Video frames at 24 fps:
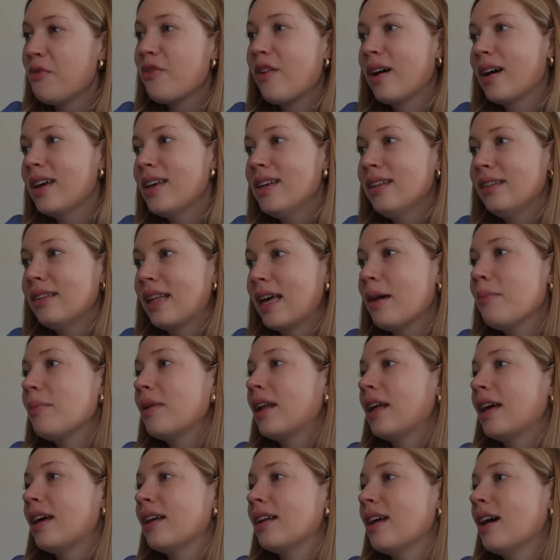funky
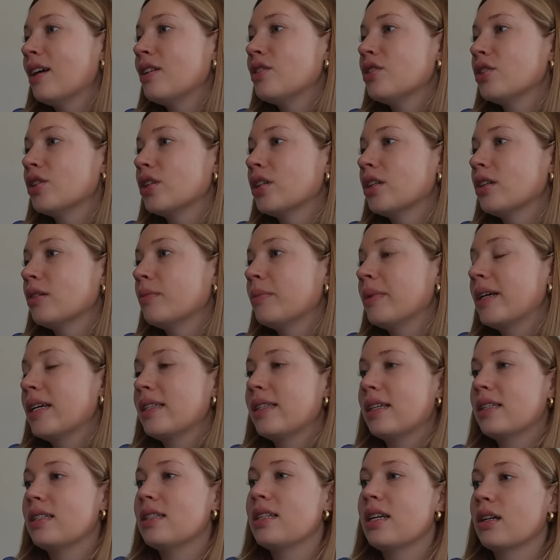laminate under, because
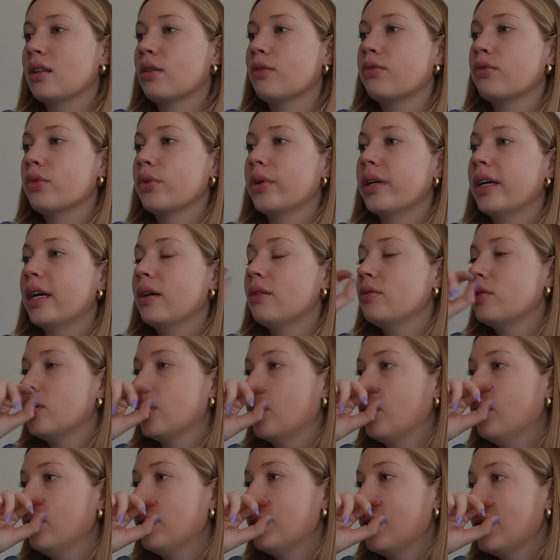he had to tear the flooring out
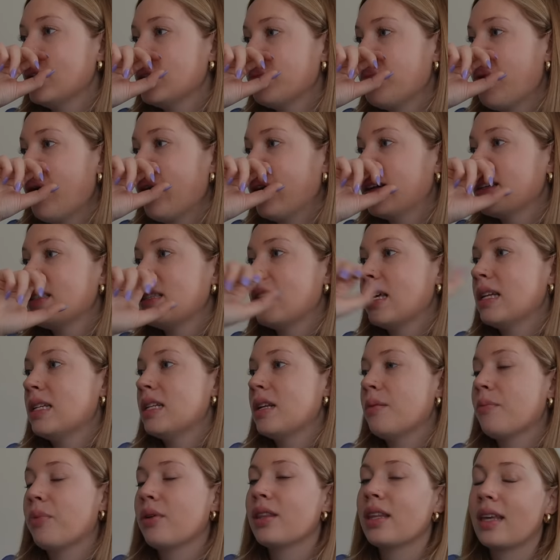too in that spot because they
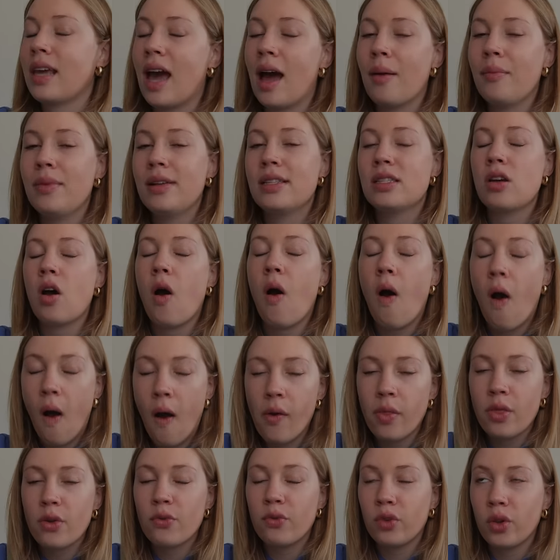didn't put the cabinets
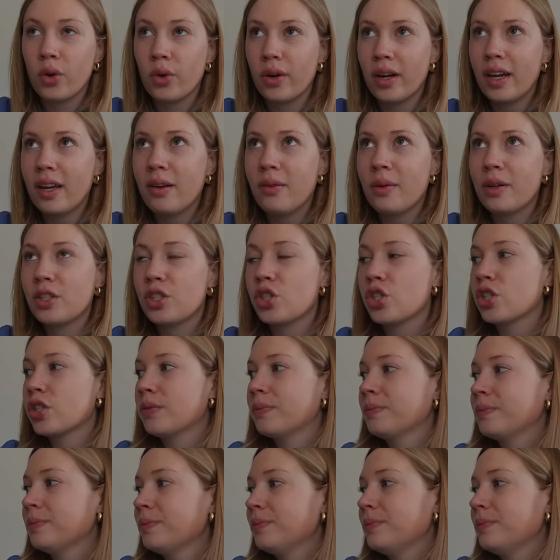on the flooring, which